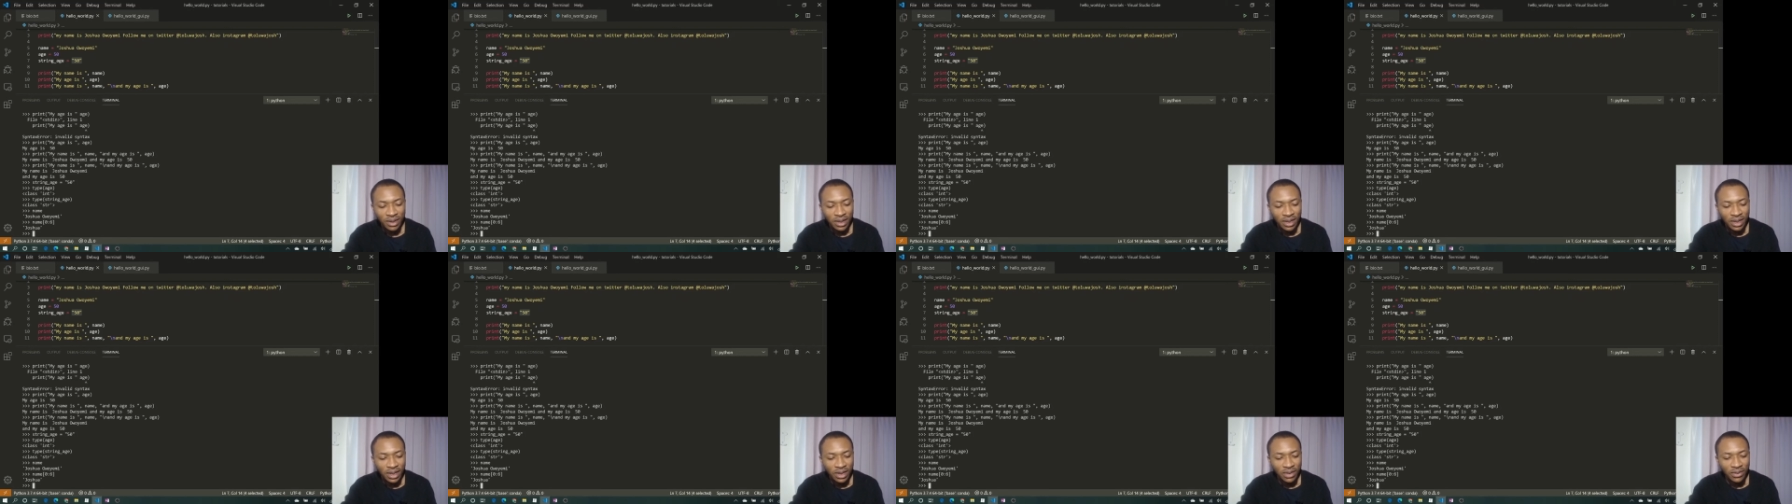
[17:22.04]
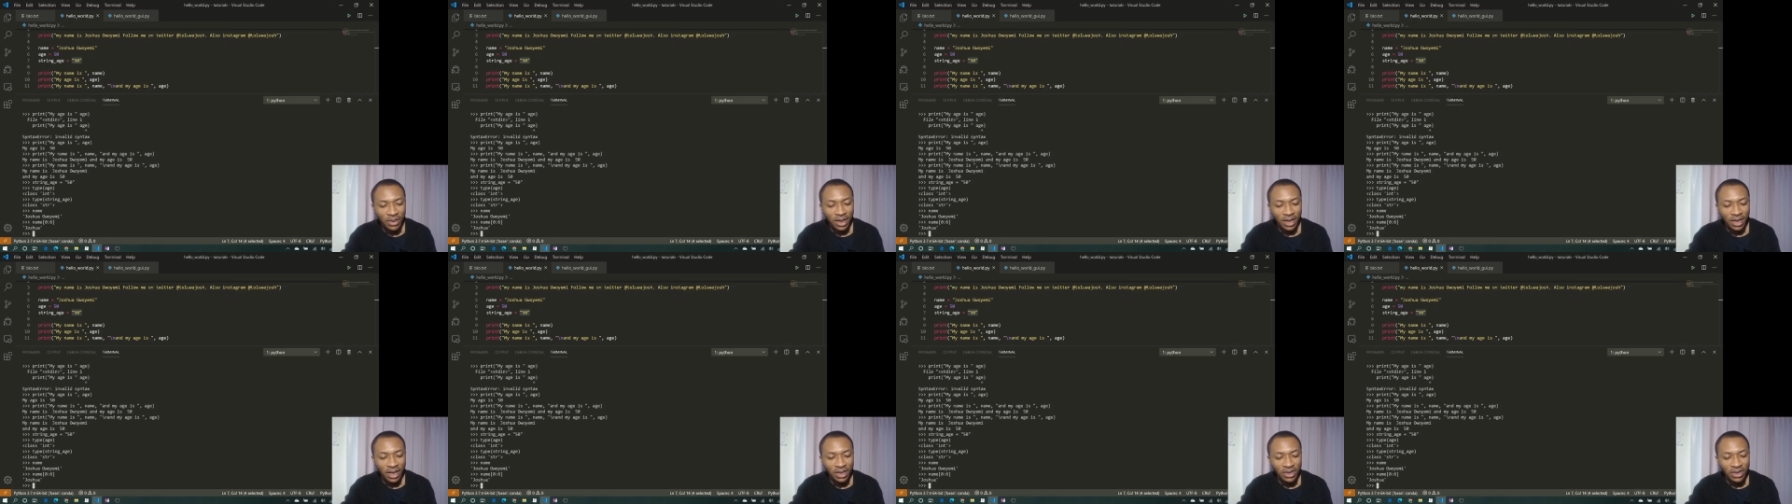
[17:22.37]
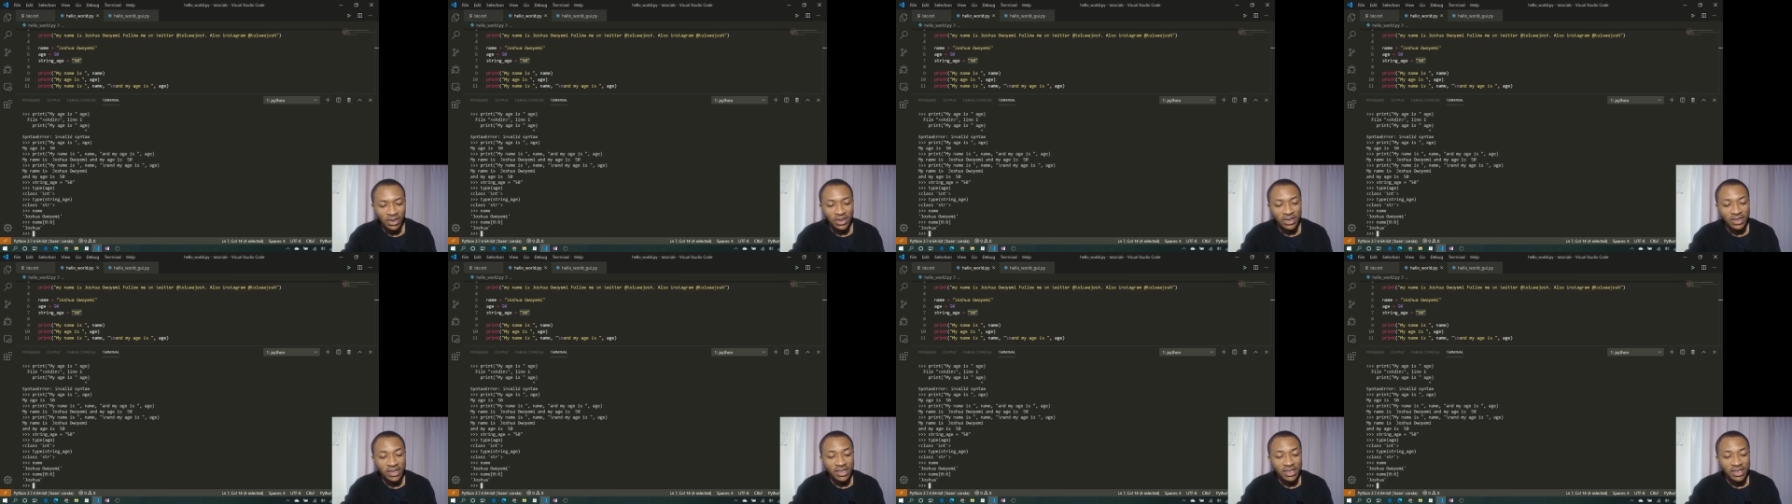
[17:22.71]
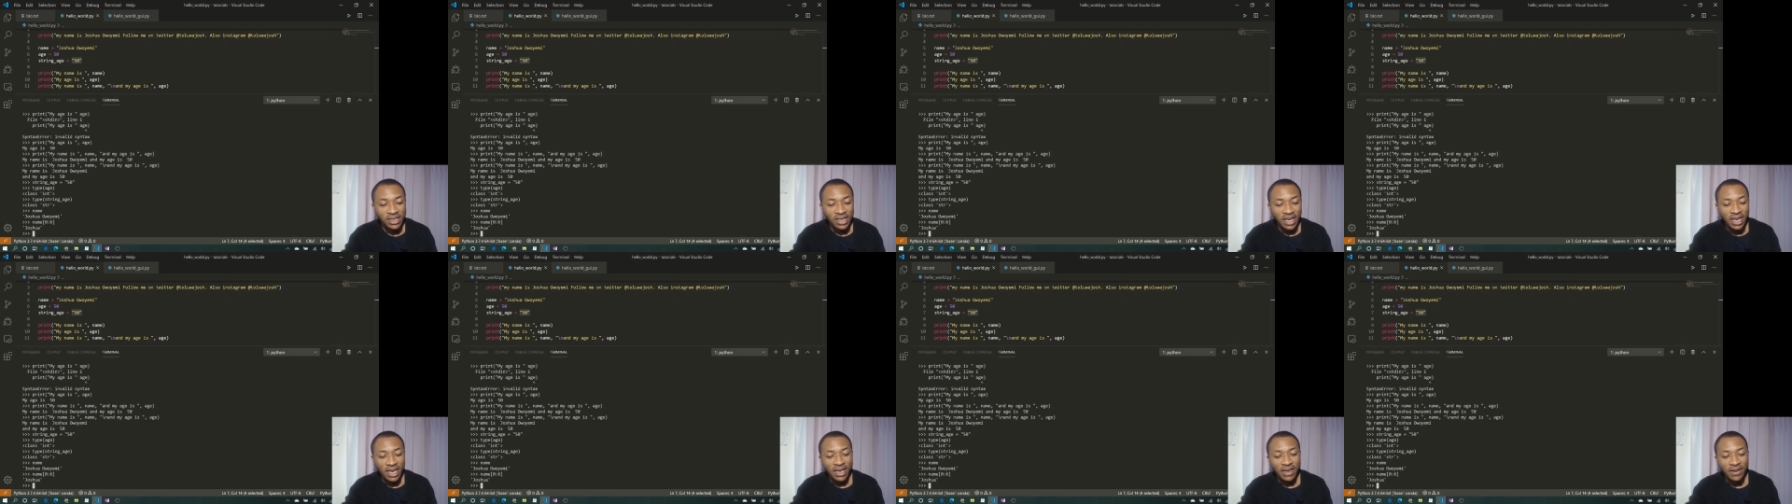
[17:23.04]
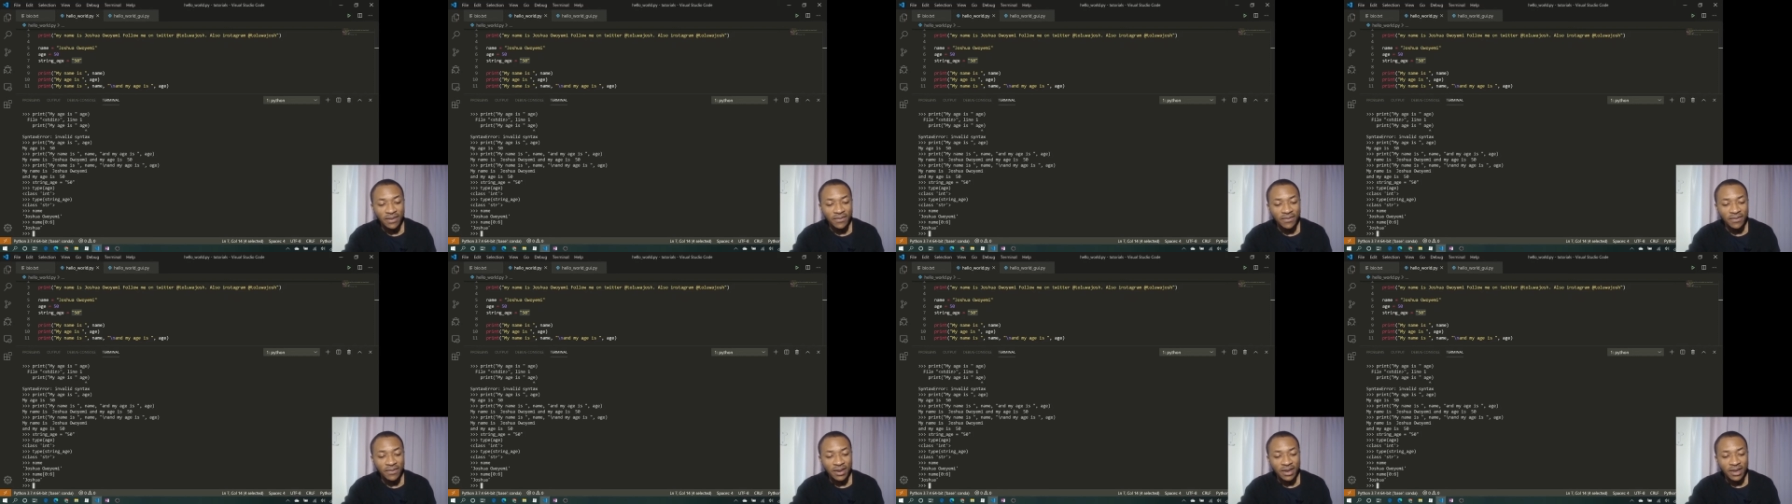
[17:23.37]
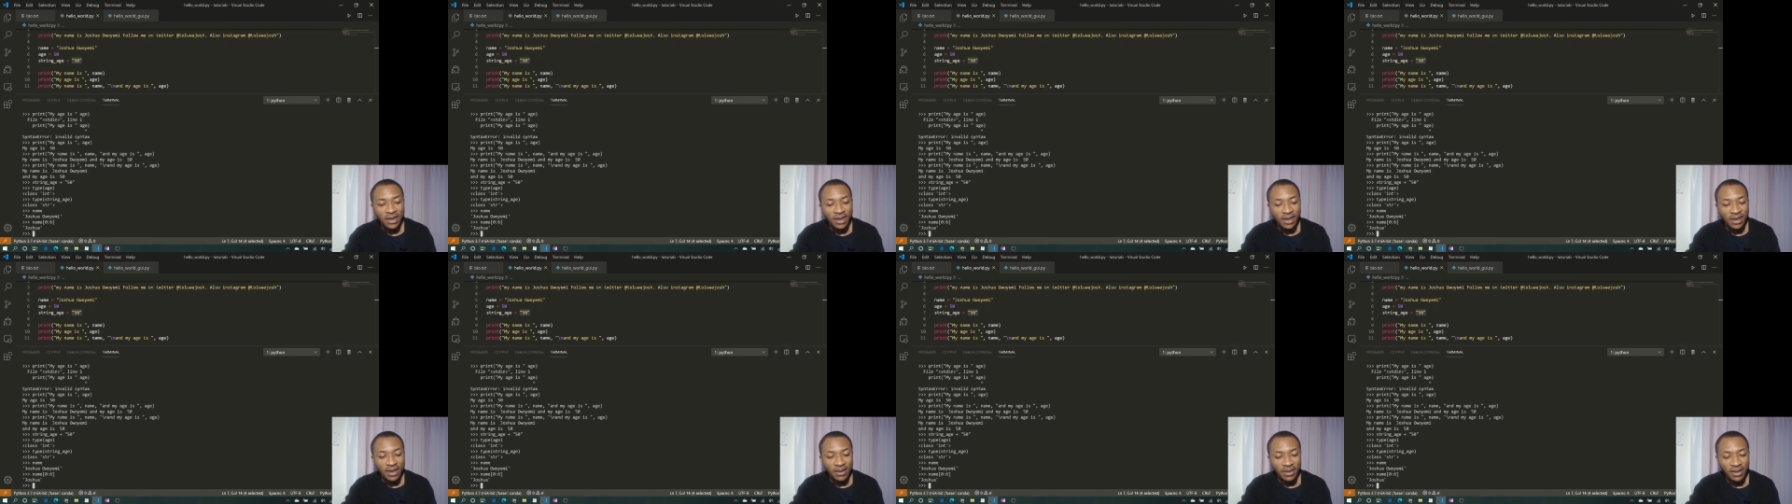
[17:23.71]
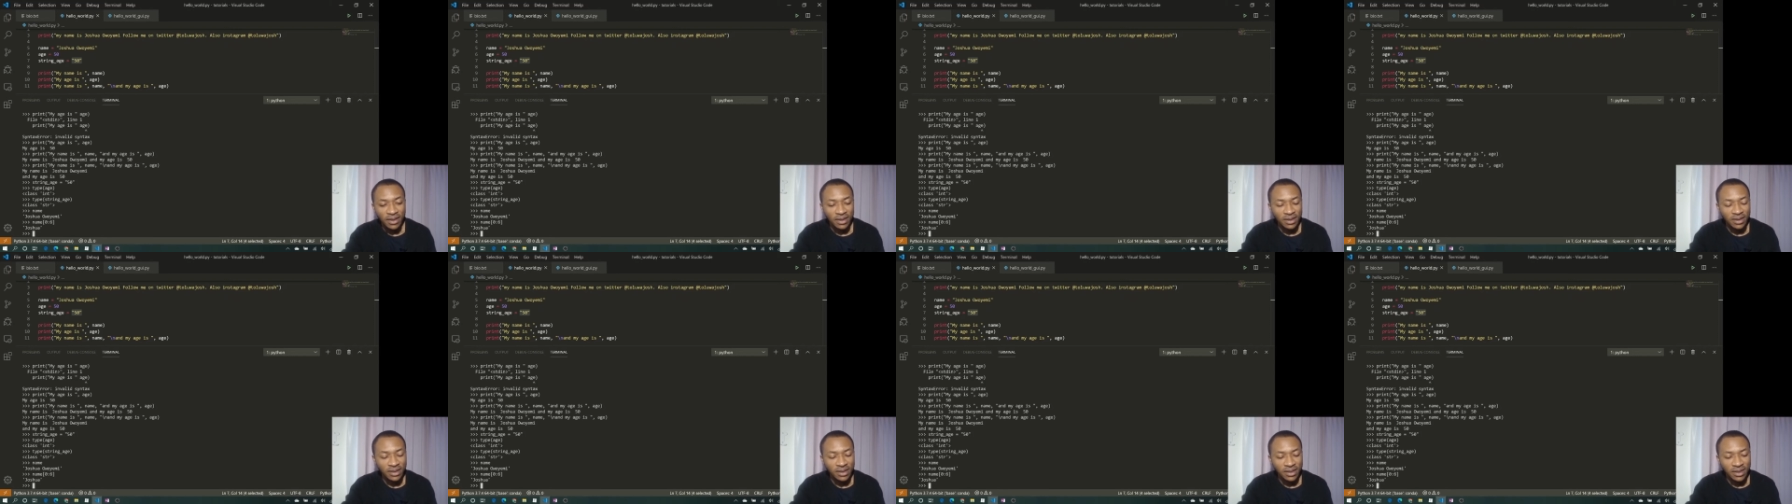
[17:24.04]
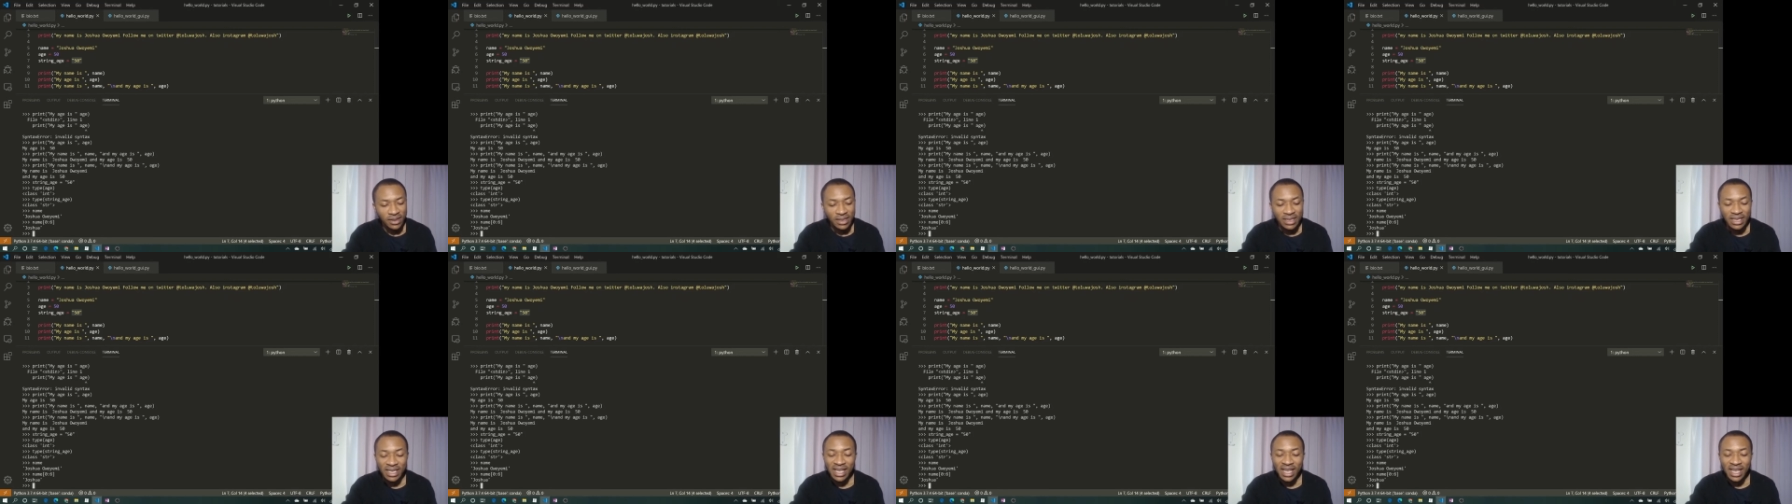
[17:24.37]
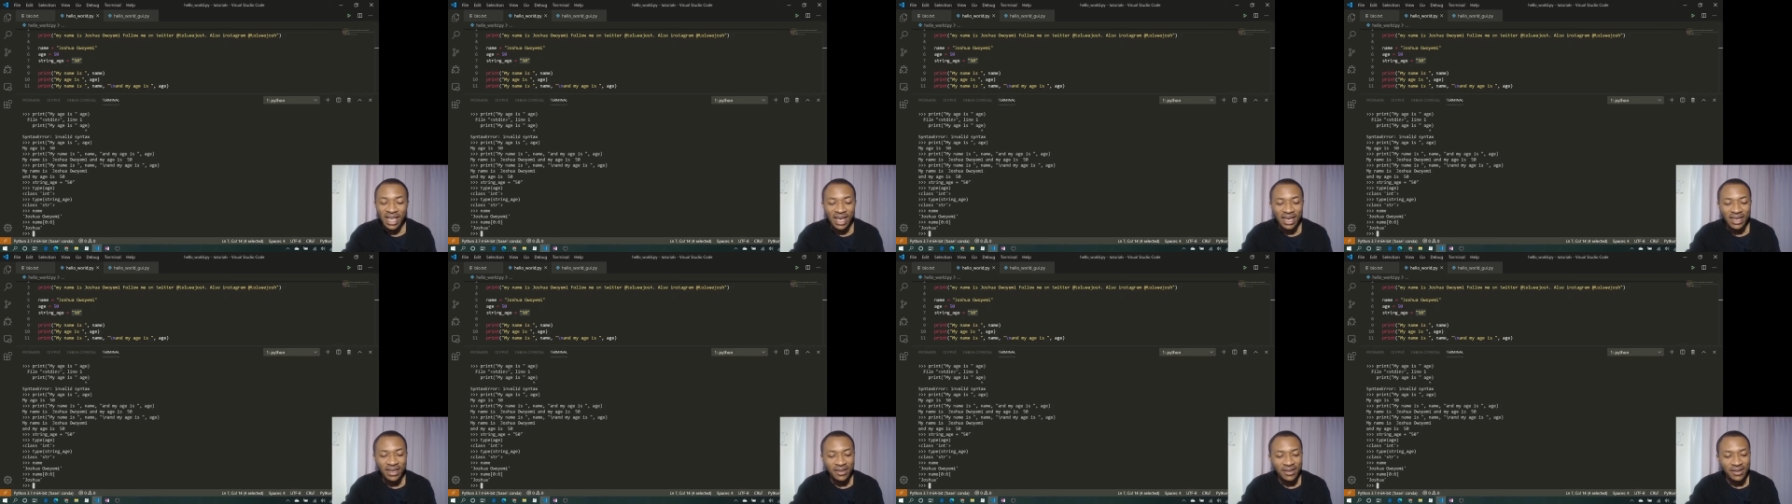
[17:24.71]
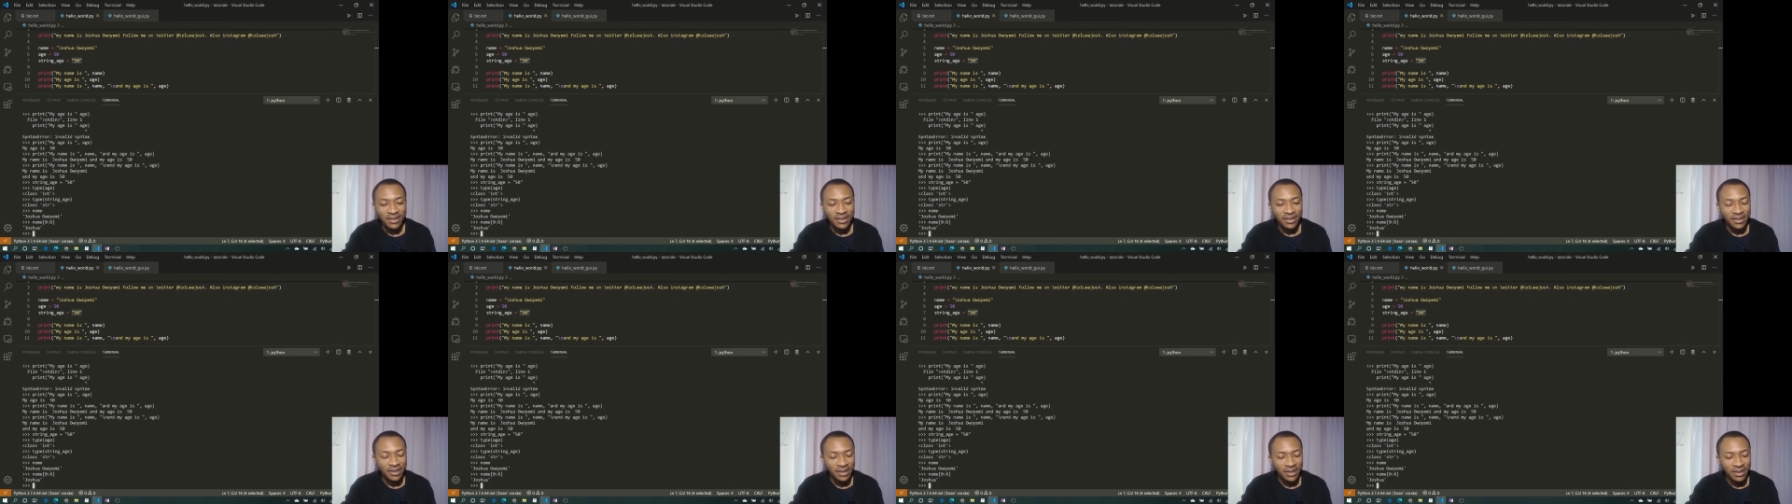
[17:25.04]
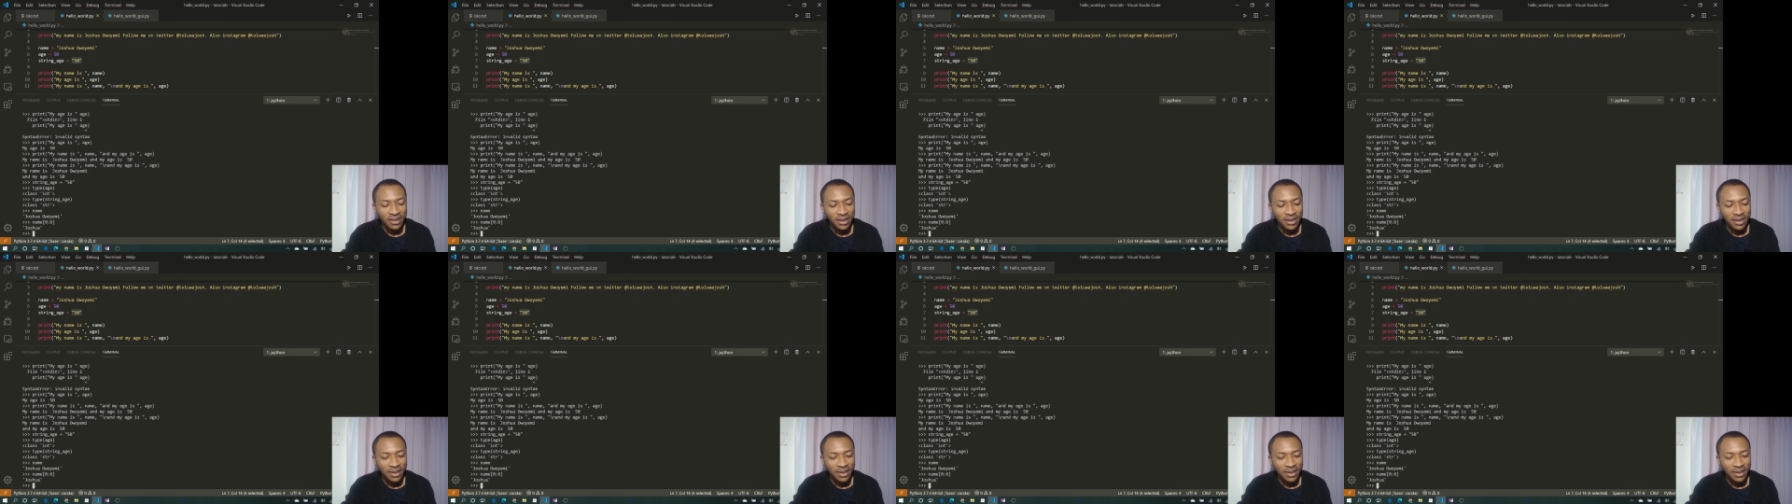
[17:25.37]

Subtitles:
we can actually save this sliced